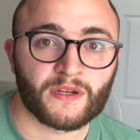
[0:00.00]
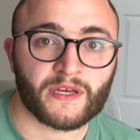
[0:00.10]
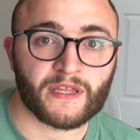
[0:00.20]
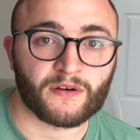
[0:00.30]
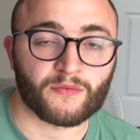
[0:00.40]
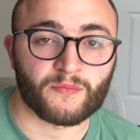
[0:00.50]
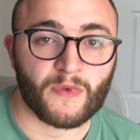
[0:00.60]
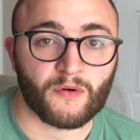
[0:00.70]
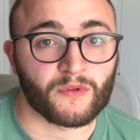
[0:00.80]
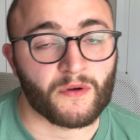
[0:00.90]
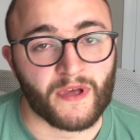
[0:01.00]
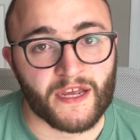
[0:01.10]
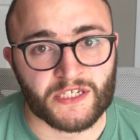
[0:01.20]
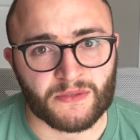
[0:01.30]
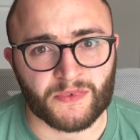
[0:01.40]
in a remote
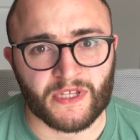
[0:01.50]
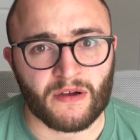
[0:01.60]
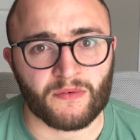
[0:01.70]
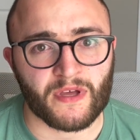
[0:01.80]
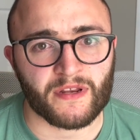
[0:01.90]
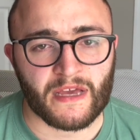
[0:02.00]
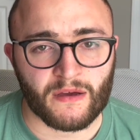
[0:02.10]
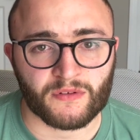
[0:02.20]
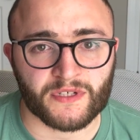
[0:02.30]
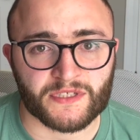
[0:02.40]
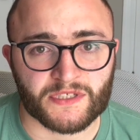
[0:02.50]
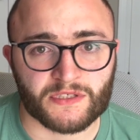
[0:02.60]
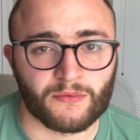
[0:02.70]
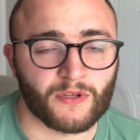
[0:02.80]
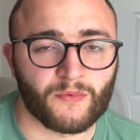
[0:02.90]
location without any outlets,
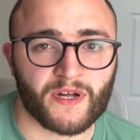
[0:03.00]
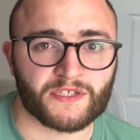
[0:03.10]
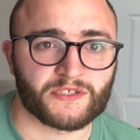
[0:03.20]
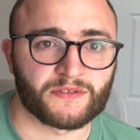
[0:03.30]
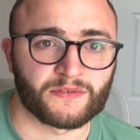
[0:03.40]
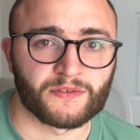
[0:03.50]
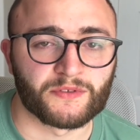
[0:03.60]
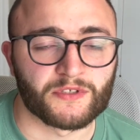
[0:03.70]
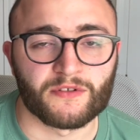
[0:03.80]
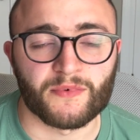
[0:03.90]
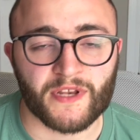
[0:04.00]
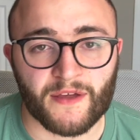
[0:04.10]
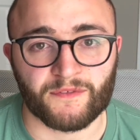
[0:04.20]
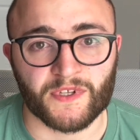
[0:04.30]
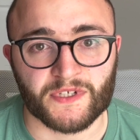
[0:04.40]
so we can watch YouTube and
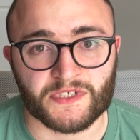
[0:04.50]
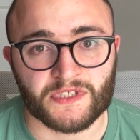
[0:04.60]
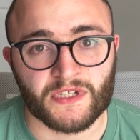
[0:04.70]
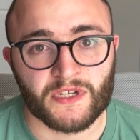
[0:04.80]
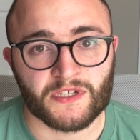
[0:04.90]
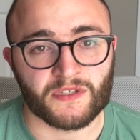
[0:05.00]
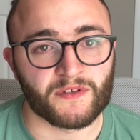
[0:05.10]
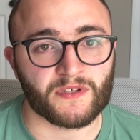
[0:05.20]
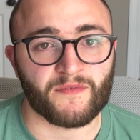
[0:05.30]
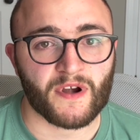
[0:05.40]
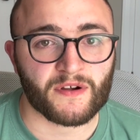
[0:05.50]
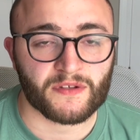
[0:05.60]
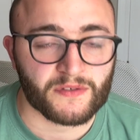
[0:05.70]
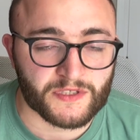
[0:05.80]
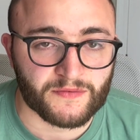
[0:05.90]
Netflix. So these are very
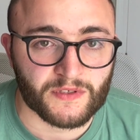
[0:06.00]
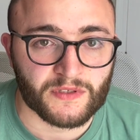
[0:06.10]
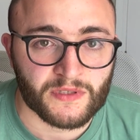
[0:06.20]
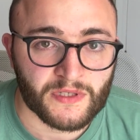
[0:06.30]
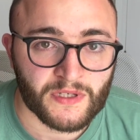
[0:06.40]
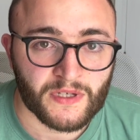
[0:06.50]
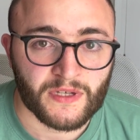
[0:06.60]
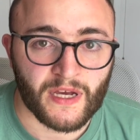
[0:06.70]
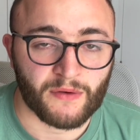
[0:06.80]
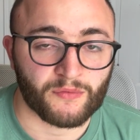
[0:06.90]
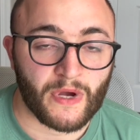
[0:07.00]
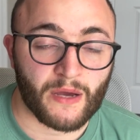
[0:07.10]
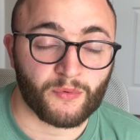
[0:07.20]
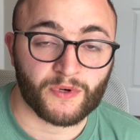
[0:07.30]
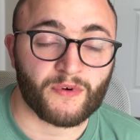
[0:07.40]
useful. I
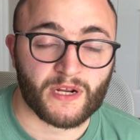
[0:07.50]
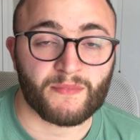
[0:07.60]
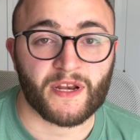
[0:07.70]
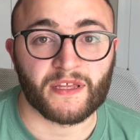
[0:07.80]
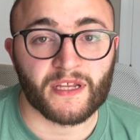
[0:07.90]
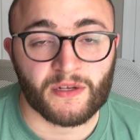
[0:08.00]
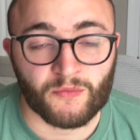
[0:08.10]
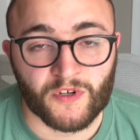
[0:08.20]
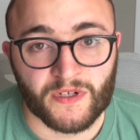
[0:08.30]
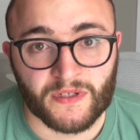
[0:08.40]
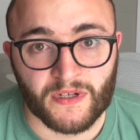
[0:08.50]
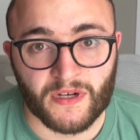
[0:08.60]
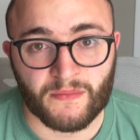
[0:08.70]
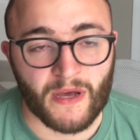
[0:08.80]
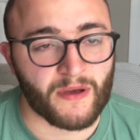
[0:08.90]
would recommend getting one.
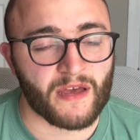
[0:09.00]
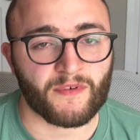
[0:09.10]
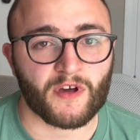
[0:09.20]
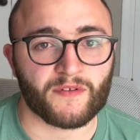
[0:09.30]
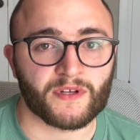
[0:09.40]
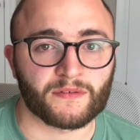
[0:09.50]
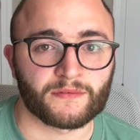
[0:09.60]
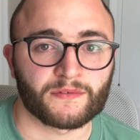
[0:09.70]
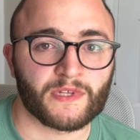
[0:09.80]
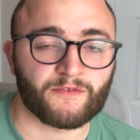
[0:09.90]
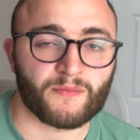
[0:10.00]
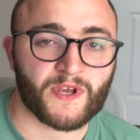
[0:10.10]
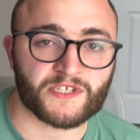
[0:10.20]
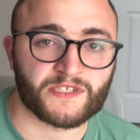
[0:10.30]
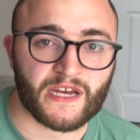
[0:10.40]
I'll have all the
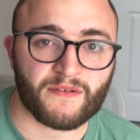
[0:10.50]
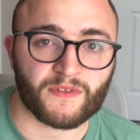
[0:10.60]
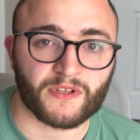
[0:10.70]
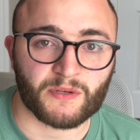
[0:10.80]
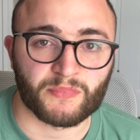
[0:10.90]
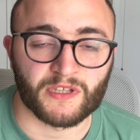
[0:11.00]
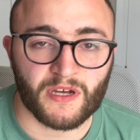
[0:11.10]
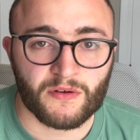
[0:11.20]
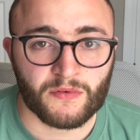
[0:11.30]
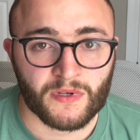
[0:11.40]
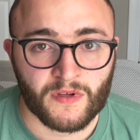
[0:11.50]
information down in the link below,